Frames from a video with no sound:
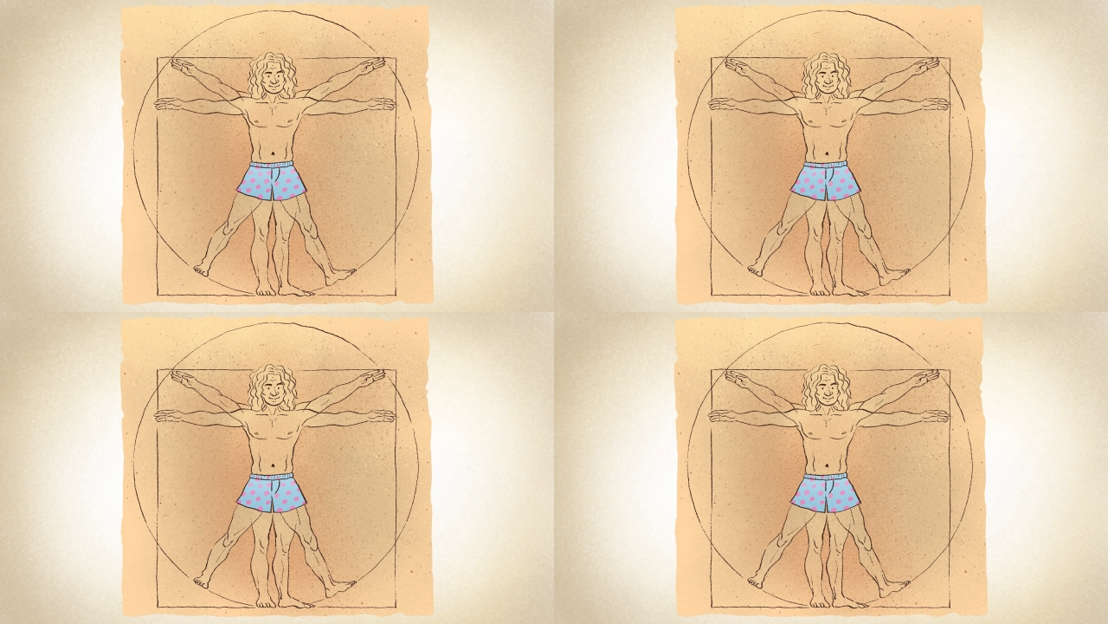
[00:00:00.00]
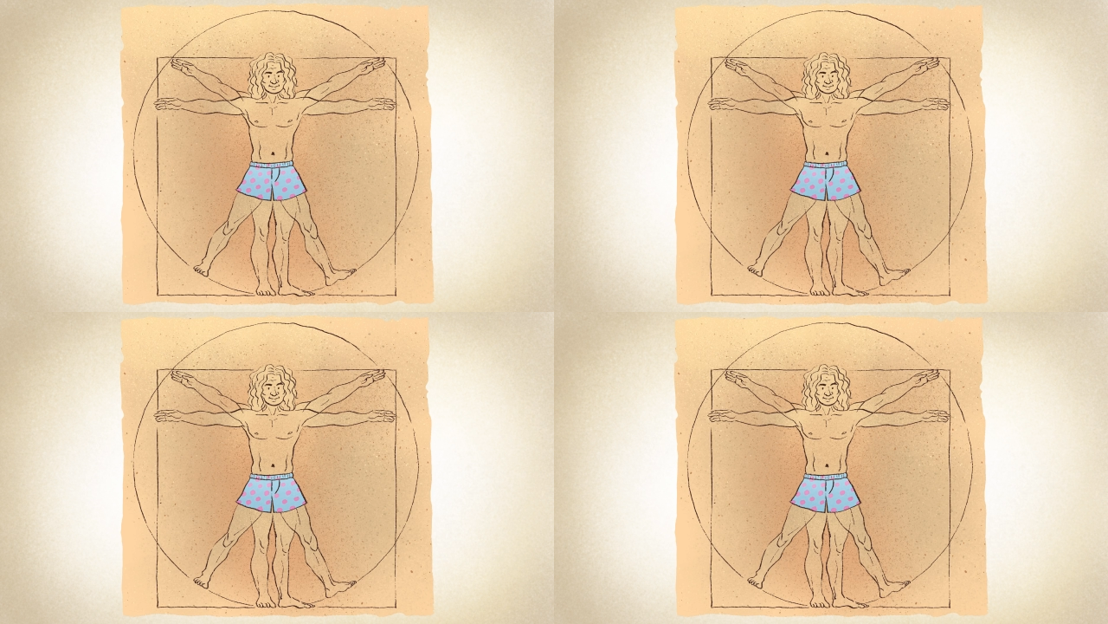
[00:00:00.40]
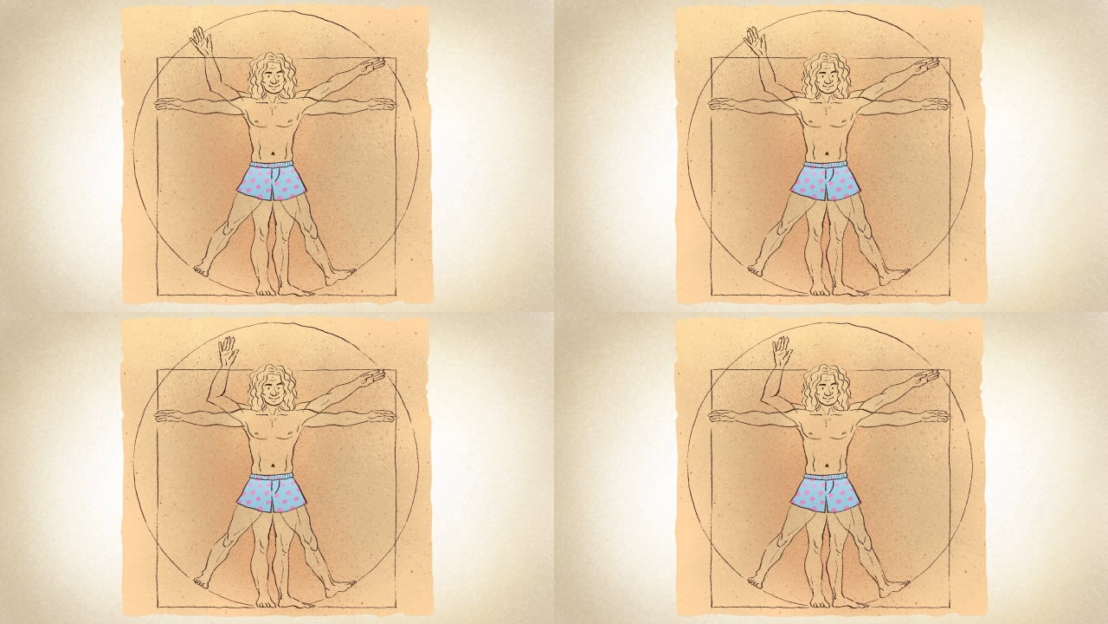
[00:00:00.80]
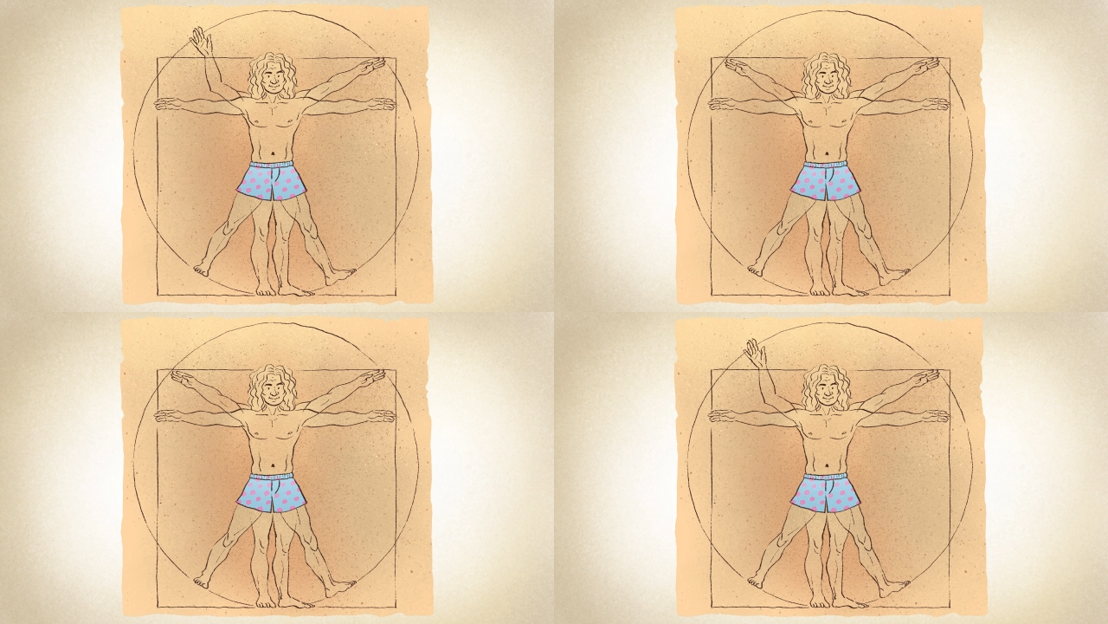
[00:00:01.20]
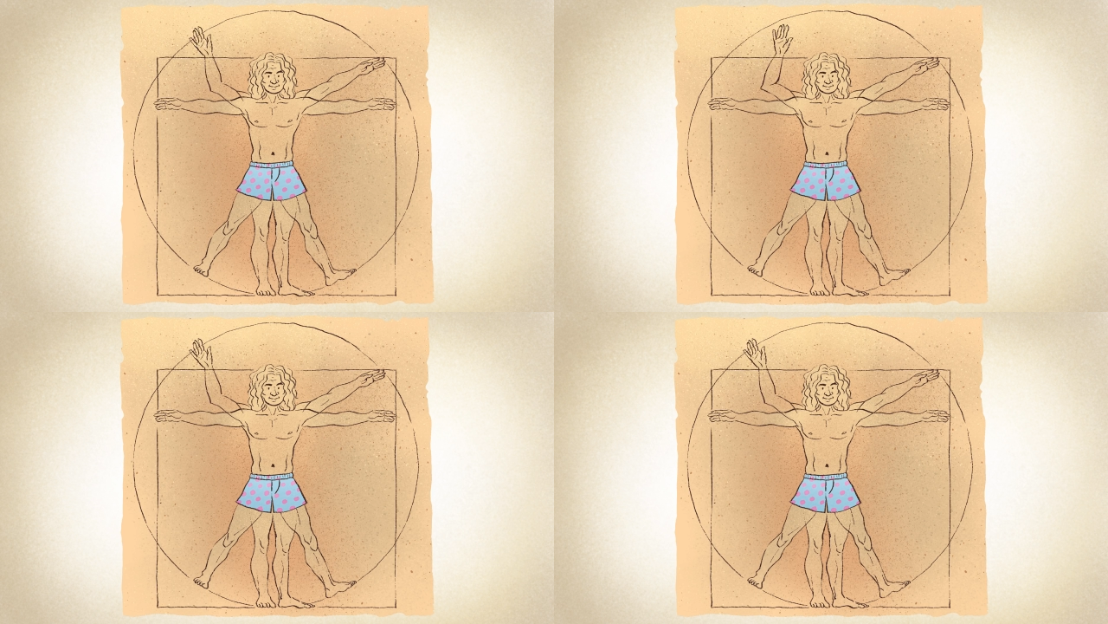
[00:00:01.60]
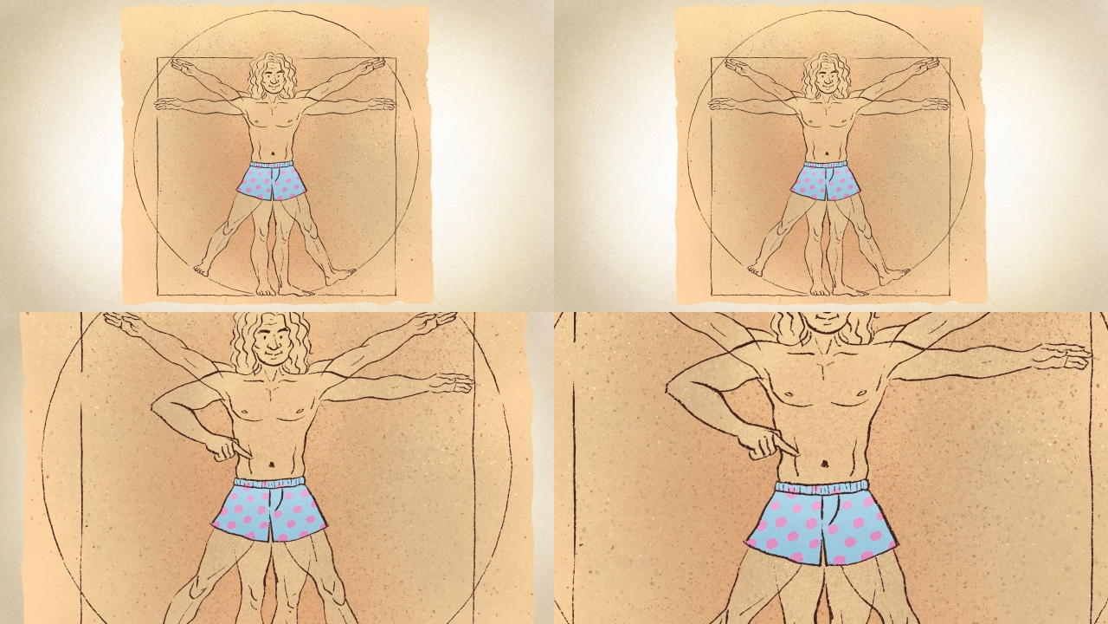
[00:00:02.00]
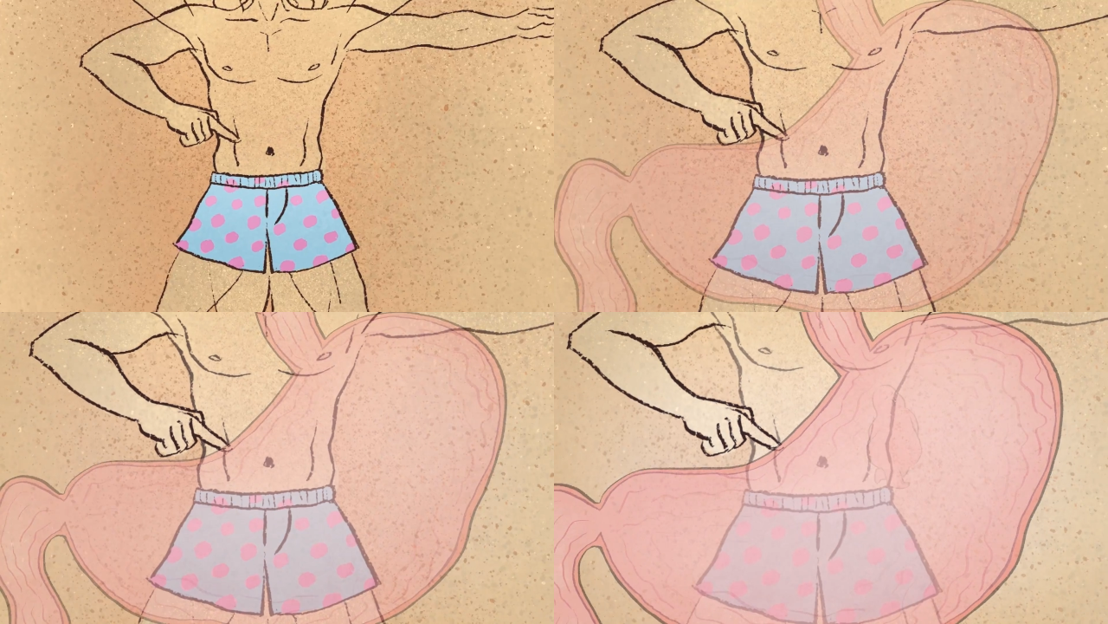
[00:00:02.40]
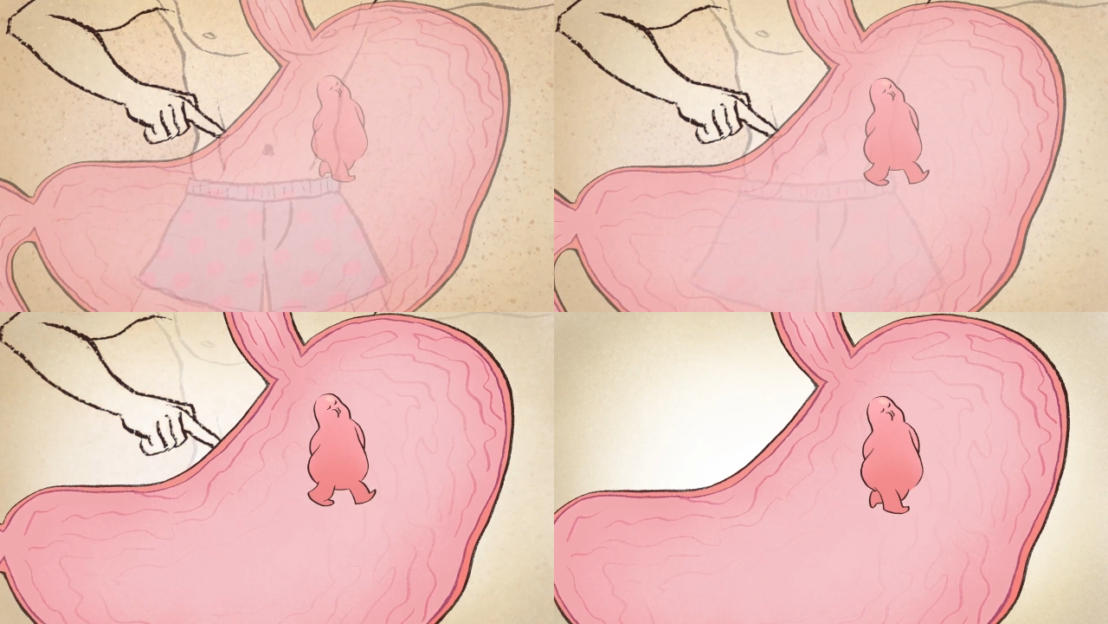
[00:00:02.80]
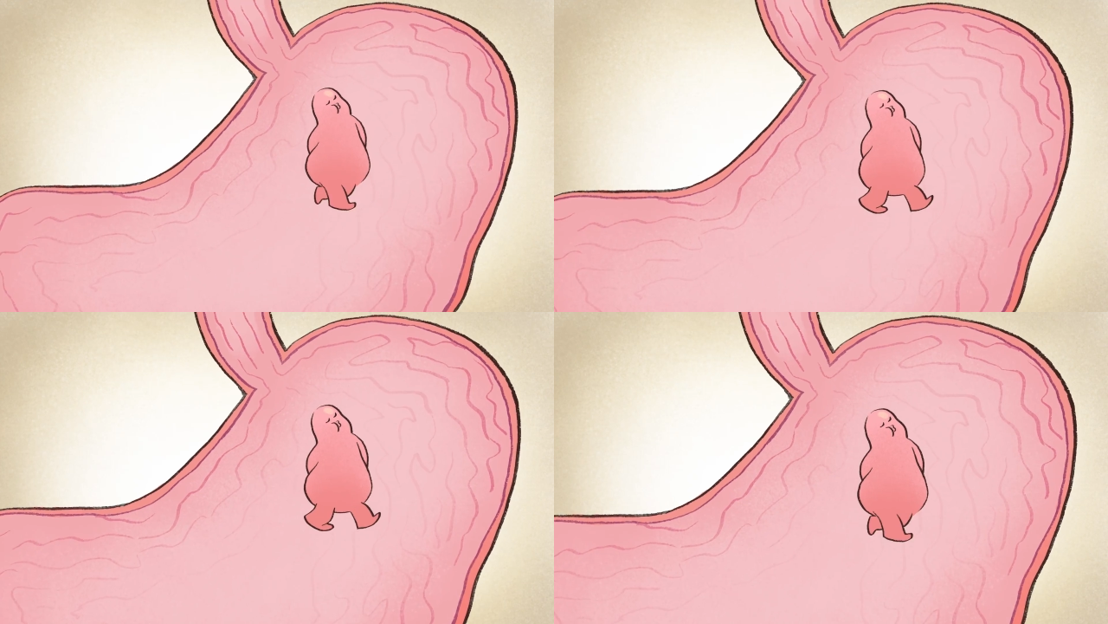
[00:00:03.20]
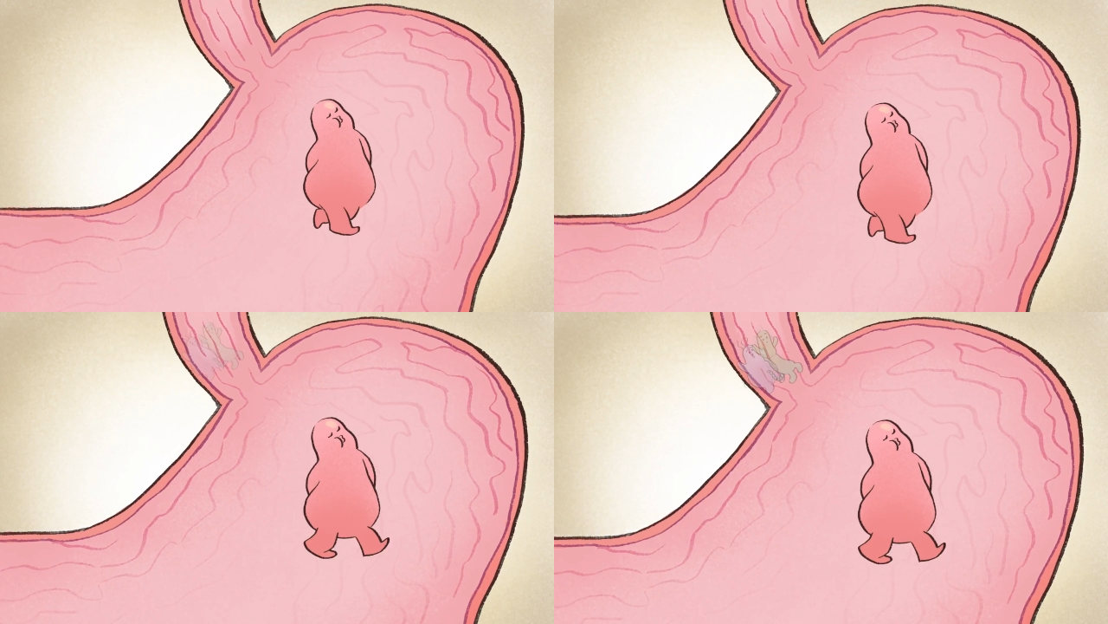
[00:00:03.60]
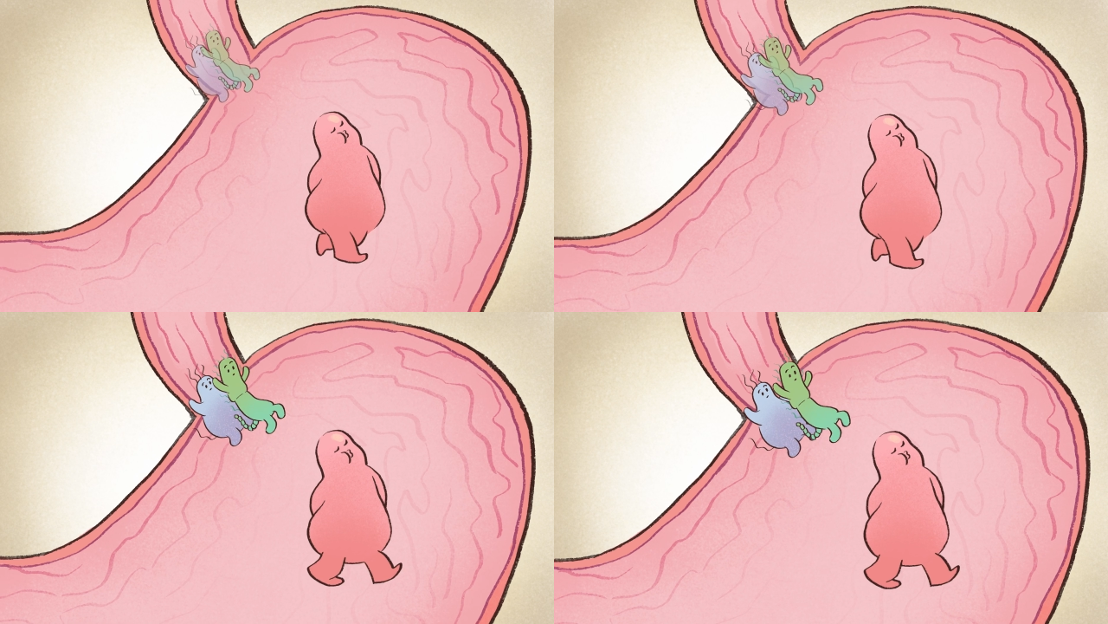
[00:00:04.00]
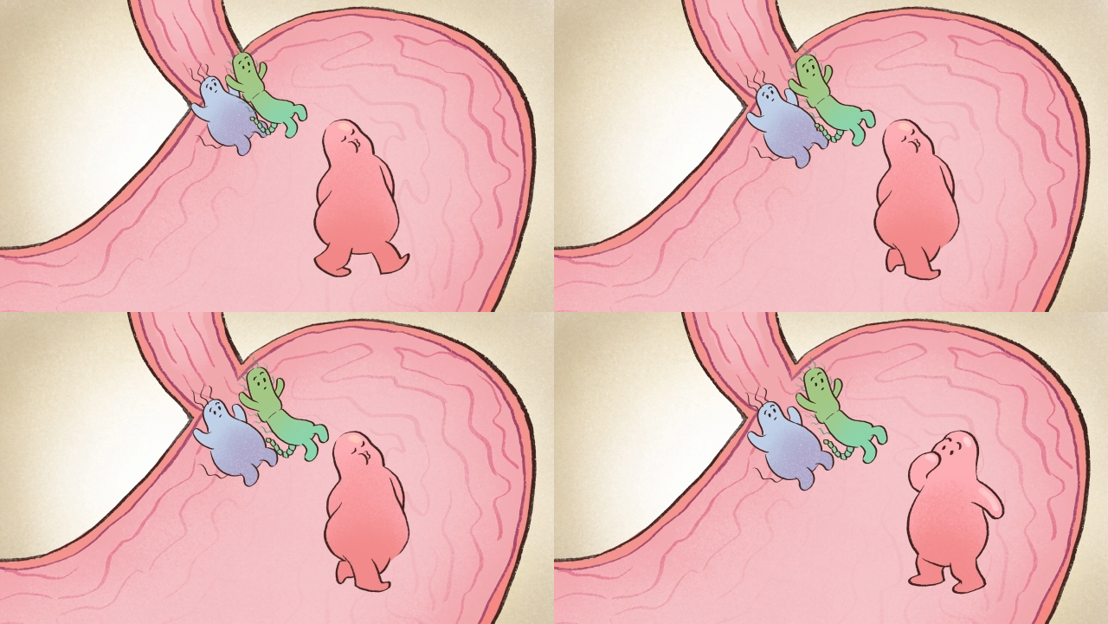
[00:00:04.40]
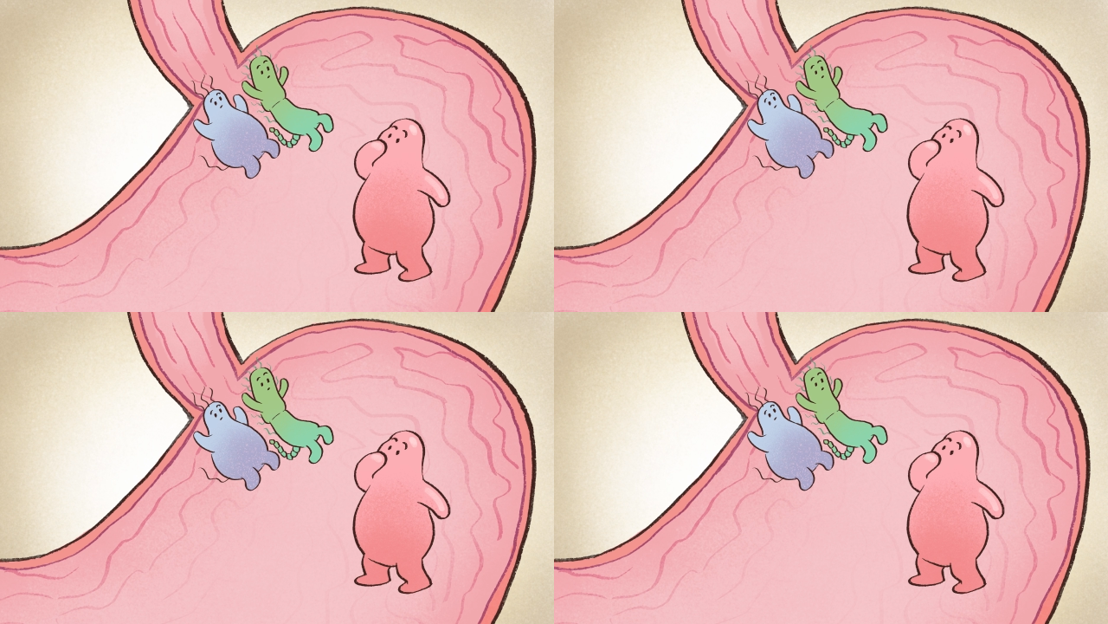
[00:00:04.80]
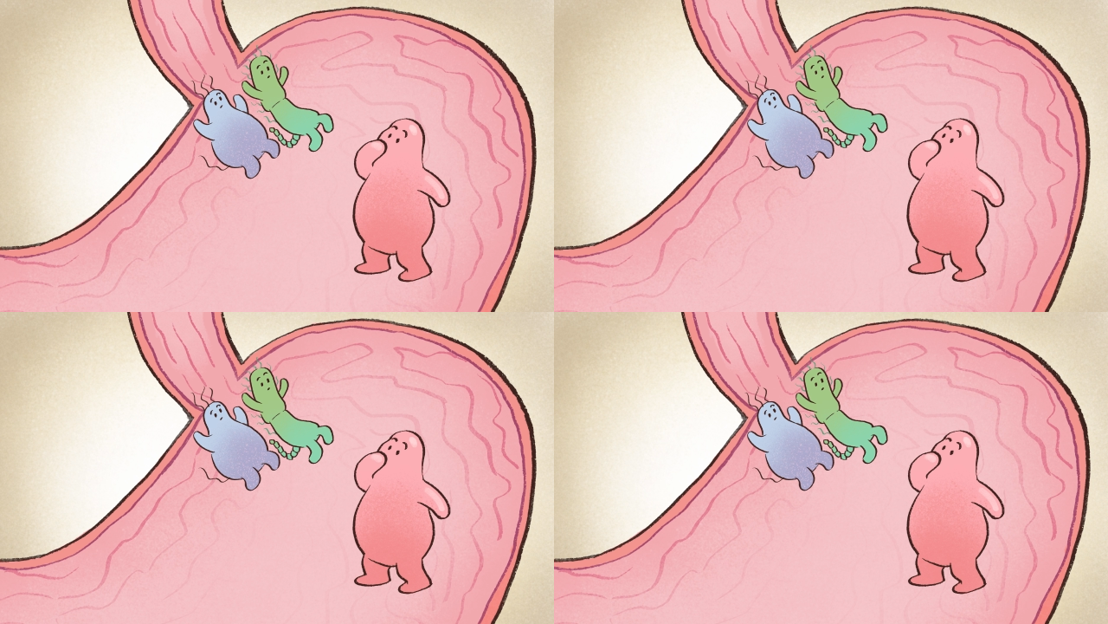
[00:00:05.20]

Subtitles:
Nobody's mouth can be seen.